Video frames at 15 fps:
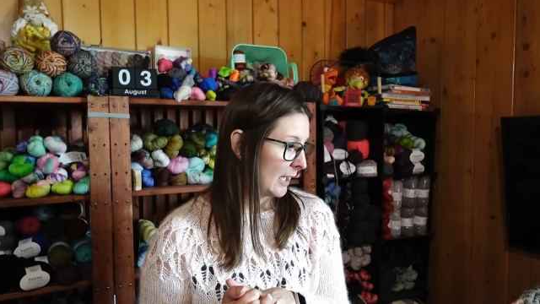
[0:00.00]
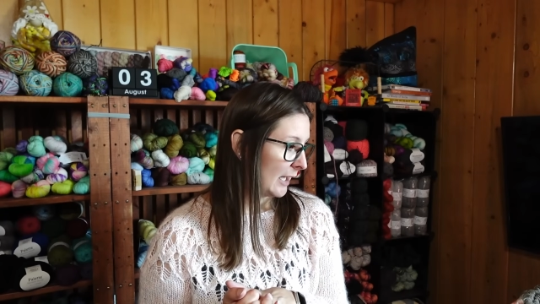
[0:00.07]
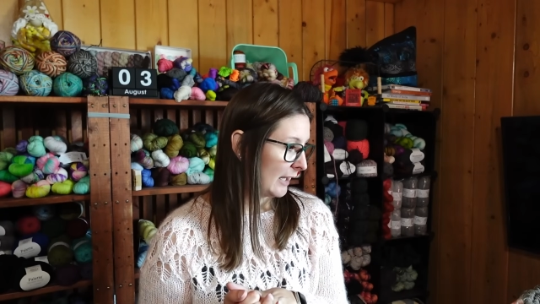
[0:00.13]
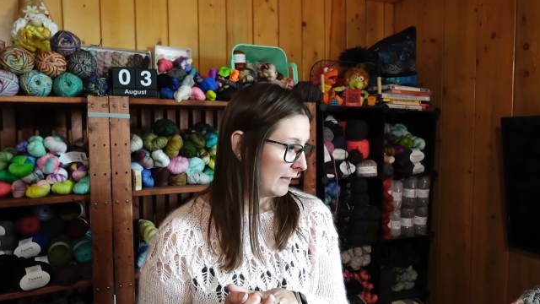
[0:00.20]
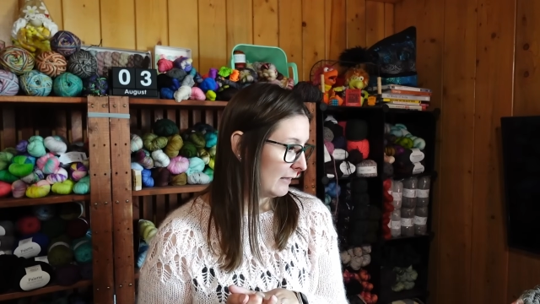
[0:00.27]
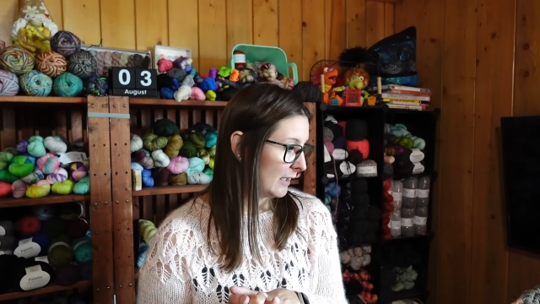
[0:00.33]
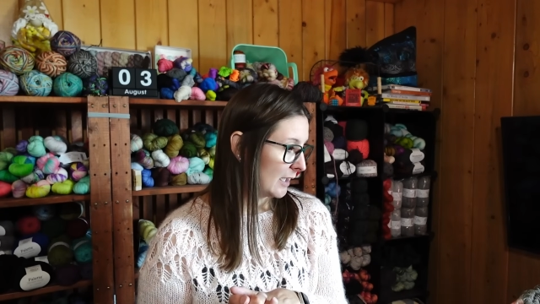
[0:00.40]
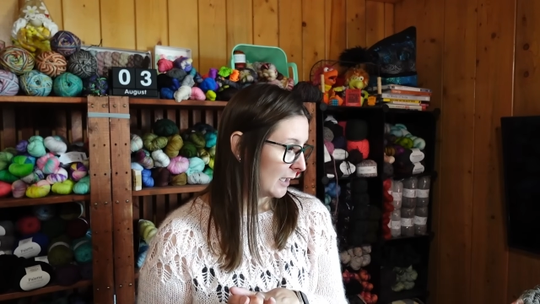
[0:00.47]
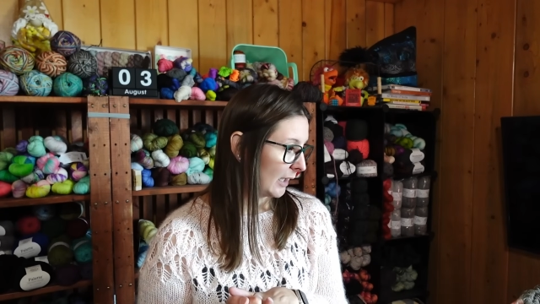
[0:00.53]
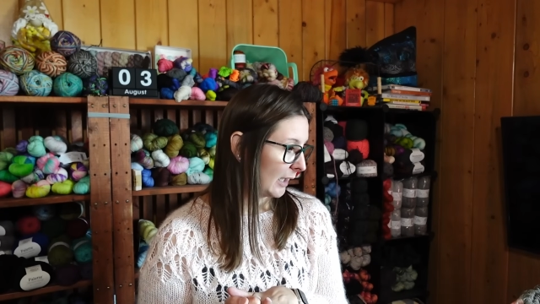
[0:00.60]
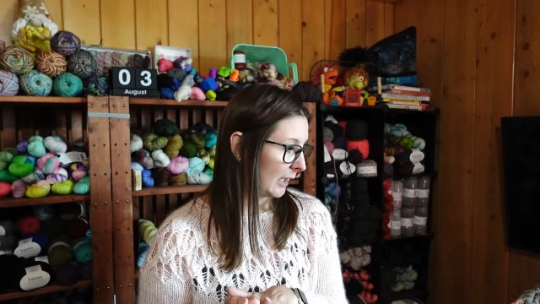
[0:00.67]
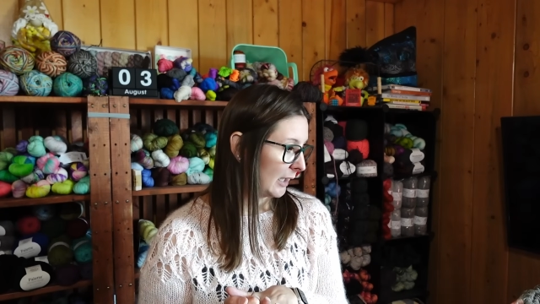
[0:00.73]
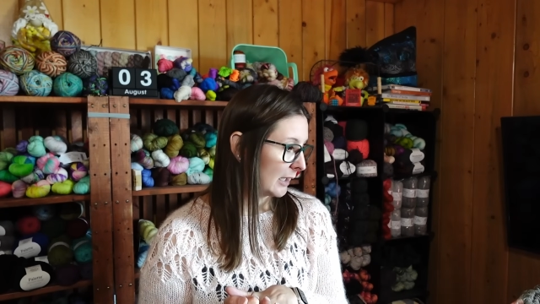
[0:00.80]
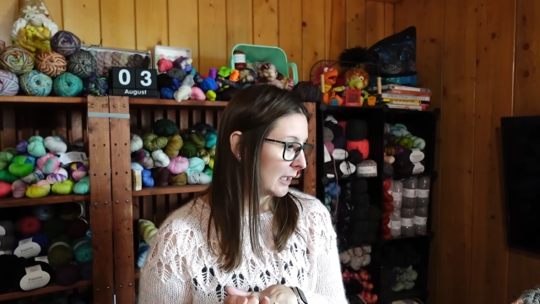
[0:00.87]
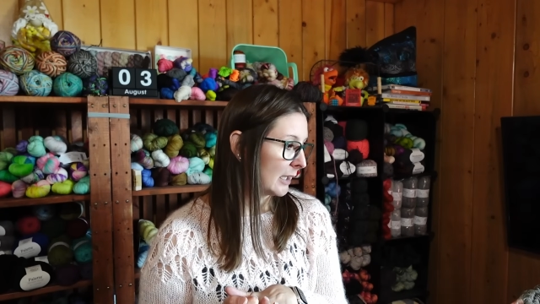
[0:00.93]
And then
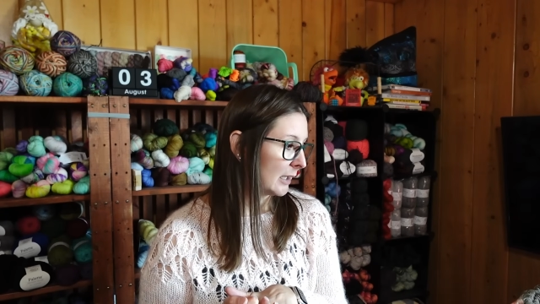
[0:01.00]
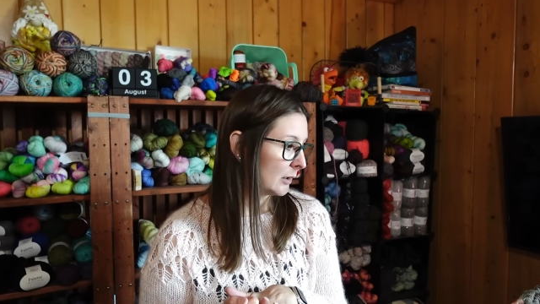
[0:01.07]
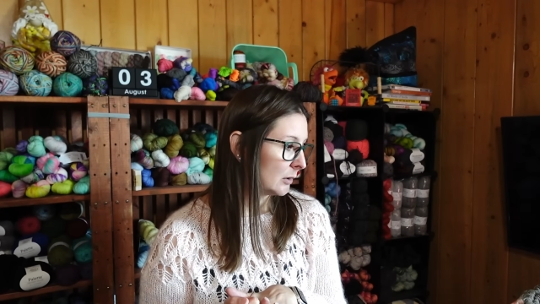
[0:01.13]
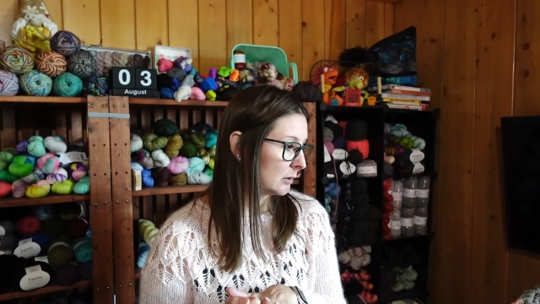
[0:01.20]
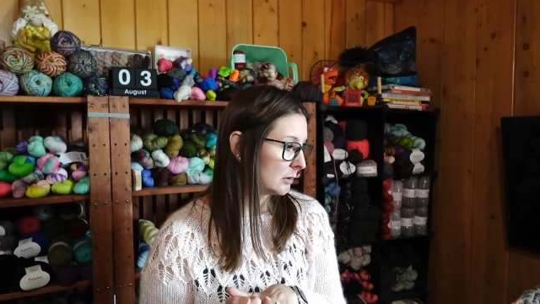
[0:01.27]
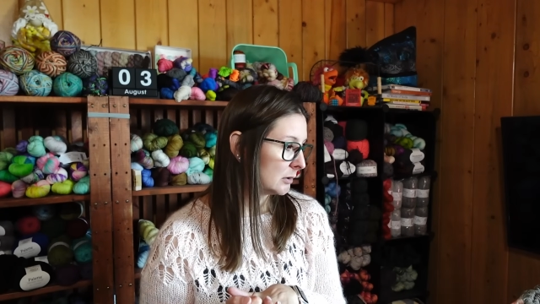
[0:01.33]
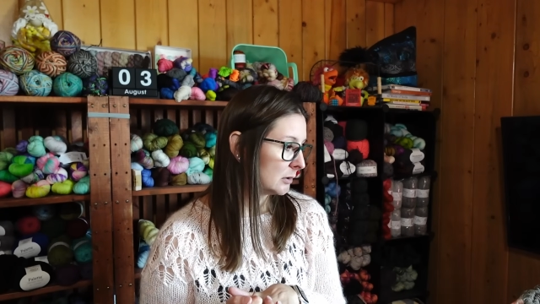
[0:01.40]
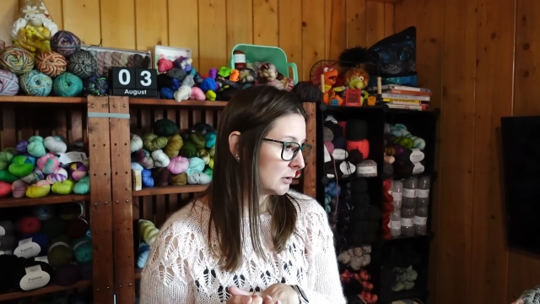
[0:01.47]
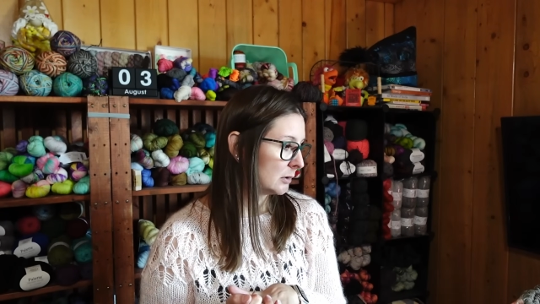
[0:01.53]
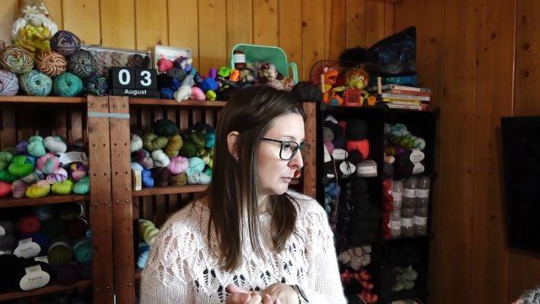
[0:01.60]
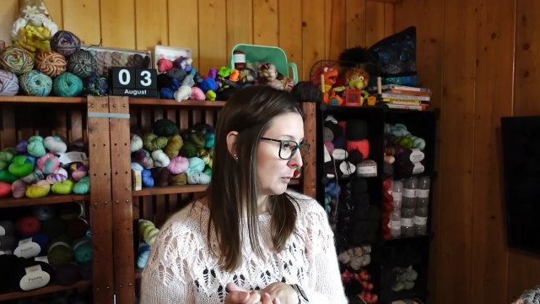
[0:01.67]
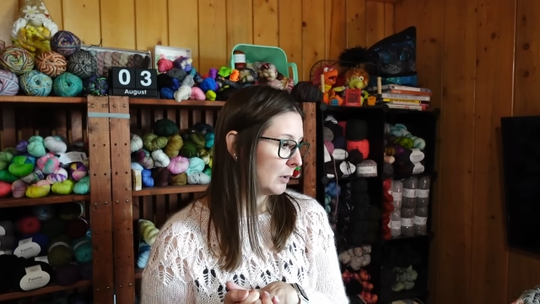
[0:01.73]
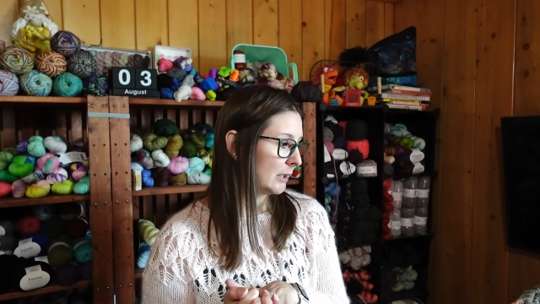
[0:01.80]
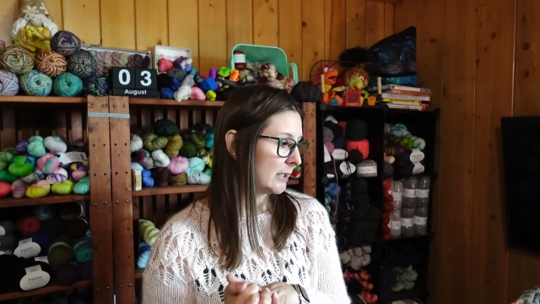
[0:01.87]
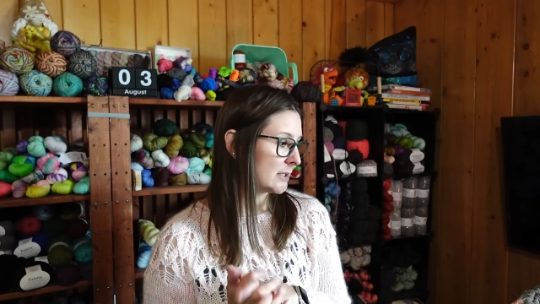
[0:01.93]
I
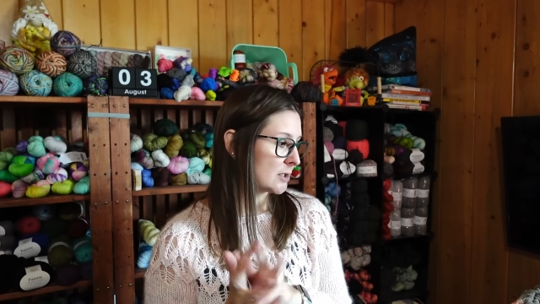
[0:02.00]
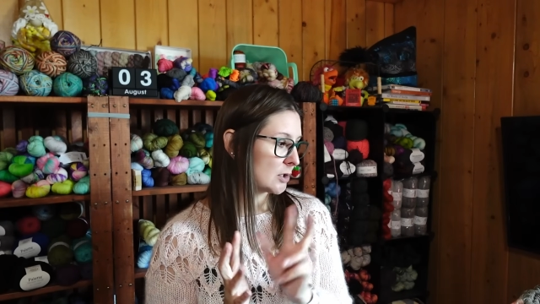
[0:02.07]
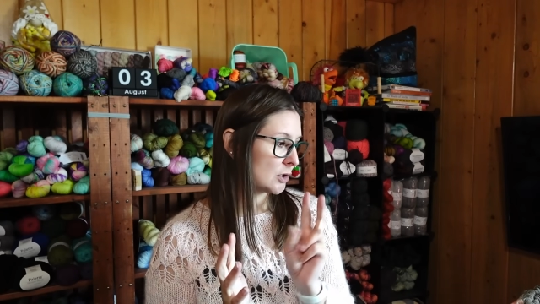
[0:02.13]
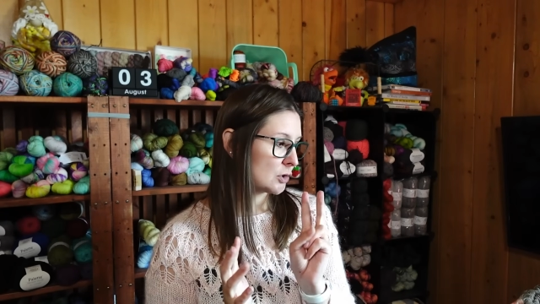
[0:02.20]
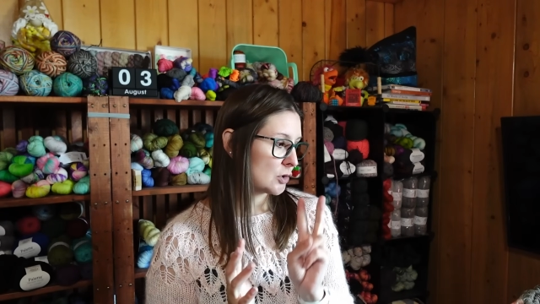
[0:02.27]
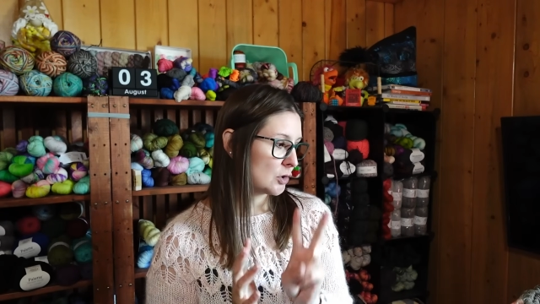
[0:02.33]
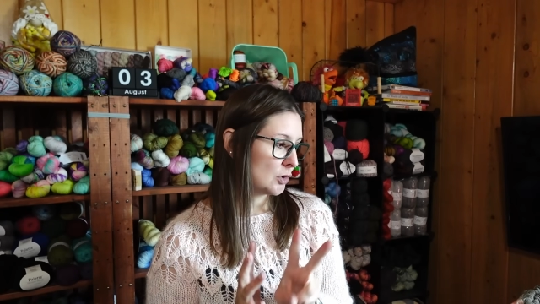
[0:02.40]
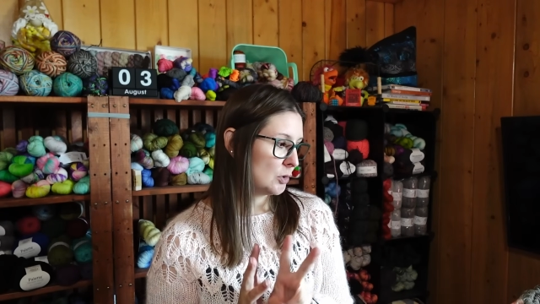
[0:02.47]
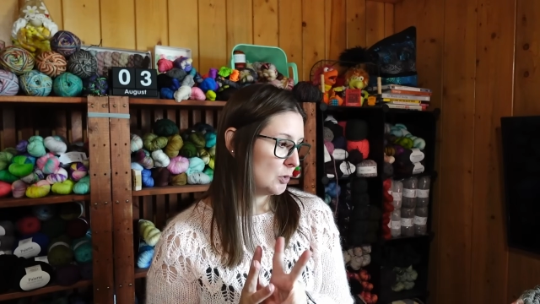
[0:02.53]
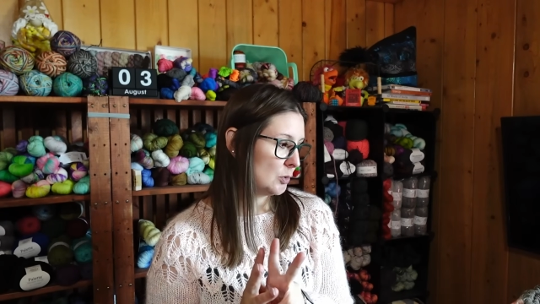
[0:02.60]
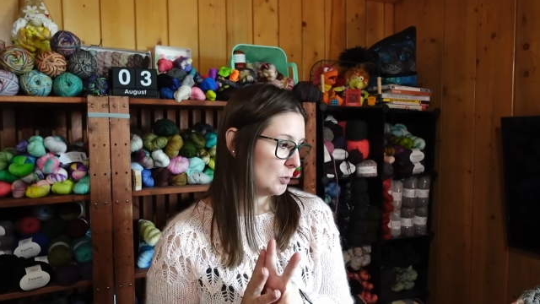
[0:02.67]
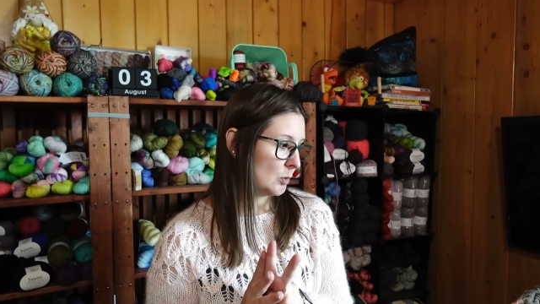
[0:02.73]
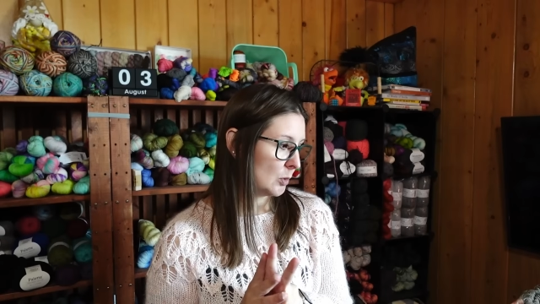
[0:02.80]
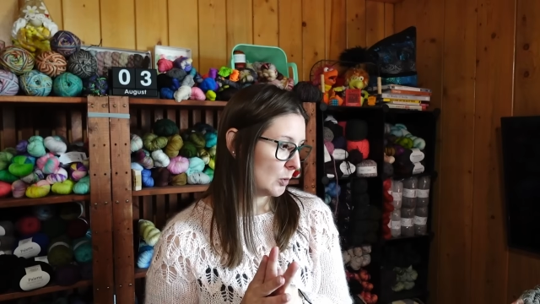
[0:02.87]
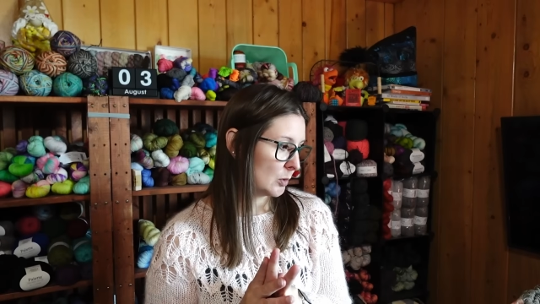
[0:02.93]
placed
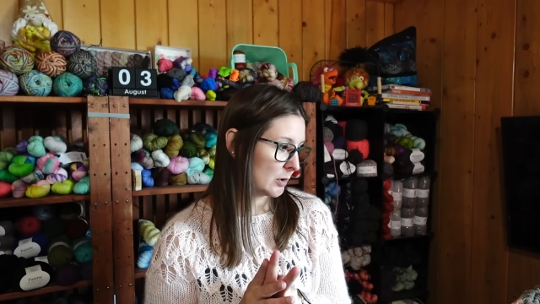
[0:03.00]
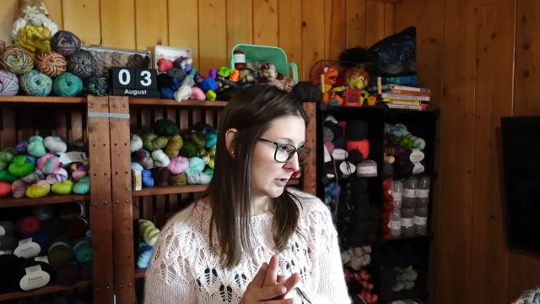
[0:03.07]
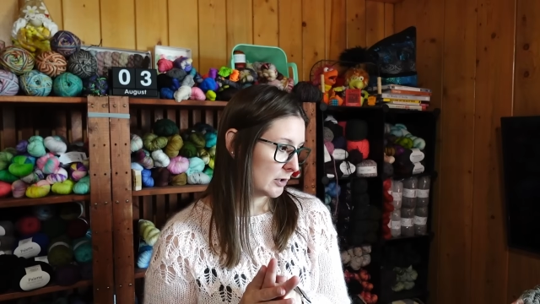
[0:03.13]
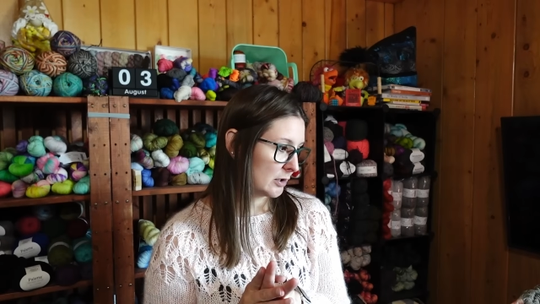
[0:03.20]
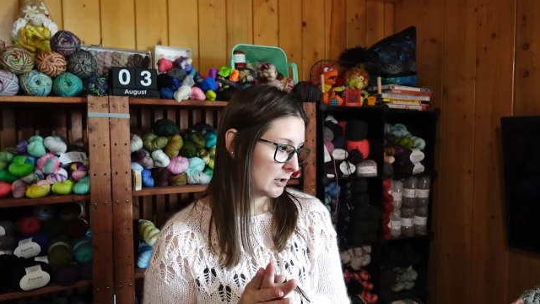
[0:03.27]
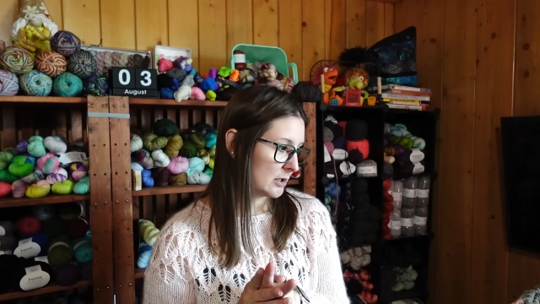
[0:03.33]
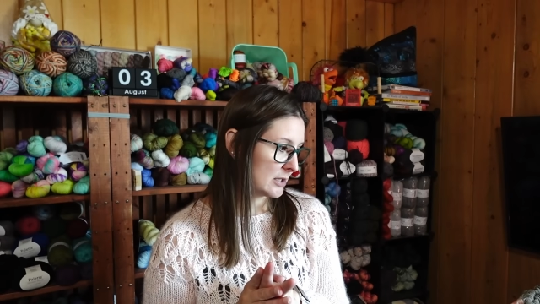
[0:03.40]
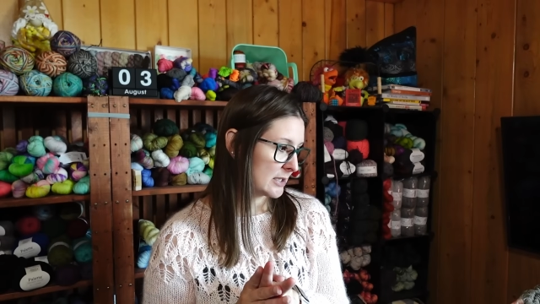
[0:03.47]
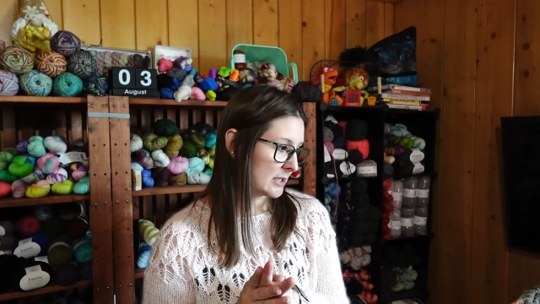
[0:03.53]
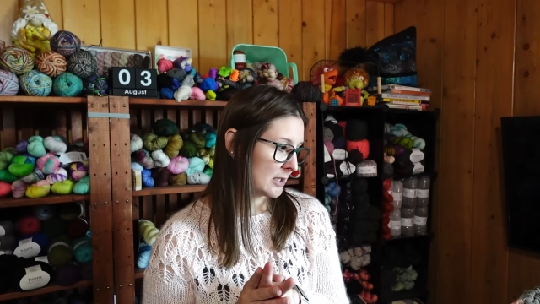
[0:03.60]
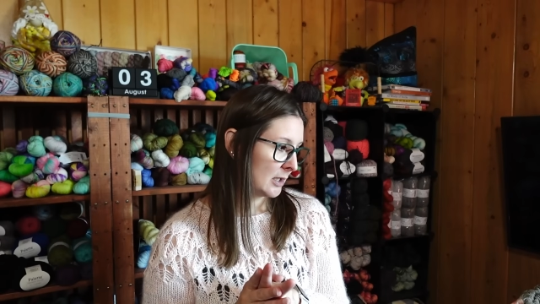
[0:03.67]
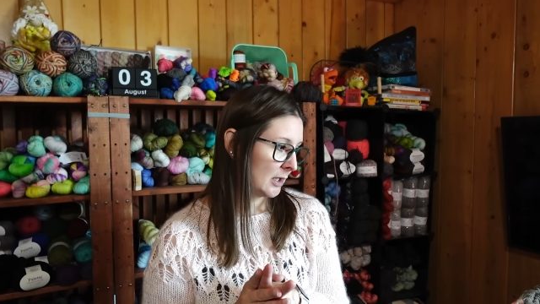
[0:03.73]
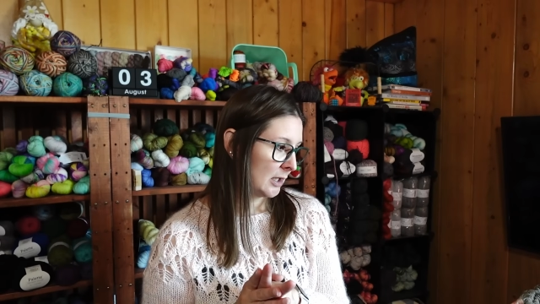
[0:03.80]
2 orders